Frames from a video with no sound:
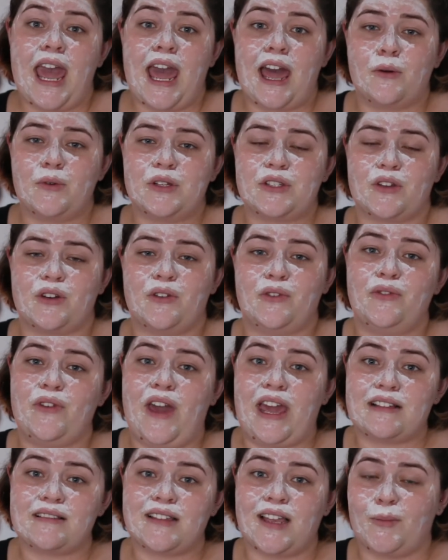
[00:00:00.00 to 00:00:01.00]
hours on a
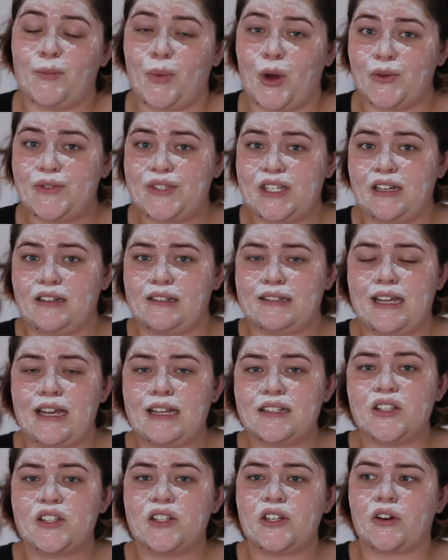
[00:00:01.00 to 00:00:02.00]
face and posting it to
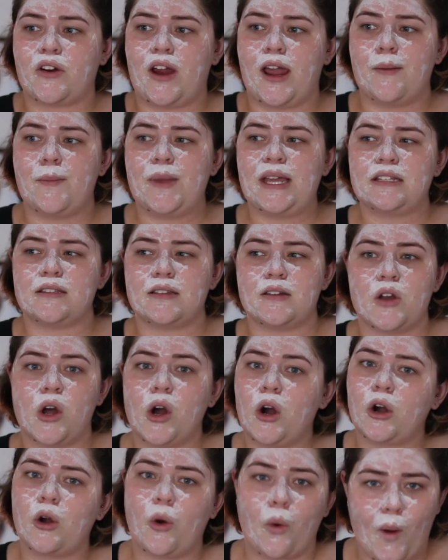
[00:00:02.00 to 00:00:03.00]
Instagram is
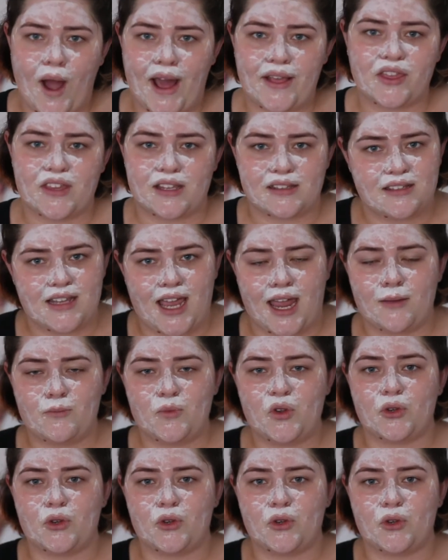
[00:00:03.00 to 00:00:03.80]
not quite the same.